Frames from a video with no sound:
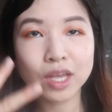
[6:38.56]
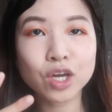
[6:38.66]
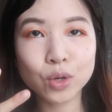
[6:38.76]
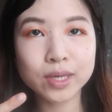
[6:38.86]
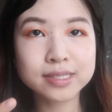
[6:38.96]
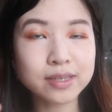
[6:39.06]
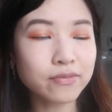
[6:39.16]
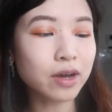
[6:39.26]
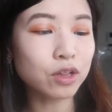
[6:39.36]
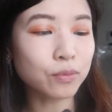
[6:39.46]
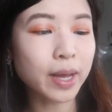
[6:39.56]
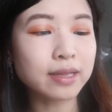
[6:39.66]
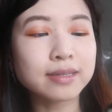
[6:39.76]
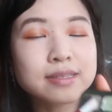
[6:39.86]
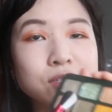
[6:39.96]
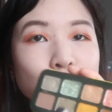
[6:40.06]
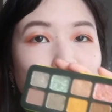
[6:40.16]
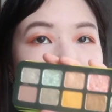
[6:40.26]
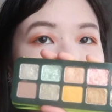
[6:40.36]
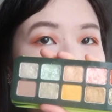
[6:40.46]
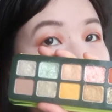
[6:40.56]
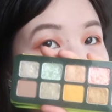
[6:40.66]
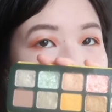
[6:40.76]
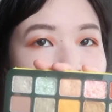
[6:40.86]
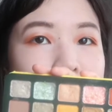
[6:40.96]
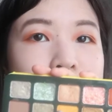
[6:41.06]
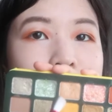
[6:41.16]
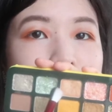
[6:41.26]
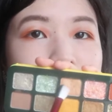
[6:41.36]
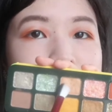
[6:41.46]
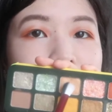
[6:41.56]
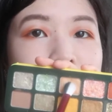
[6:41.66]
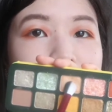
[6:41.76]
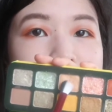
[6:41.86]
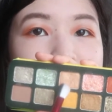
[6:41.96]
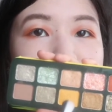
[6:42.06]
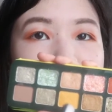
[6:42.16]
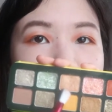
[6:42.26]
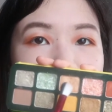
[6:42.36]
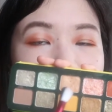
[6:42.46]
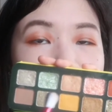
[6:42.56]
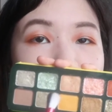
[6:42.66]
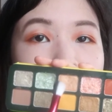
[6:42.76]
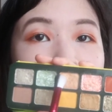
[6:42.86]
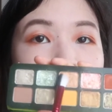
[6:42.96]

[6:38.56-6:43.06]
cohesive color palette. So what I'm actually going to do is I'm going to take these two shades right here.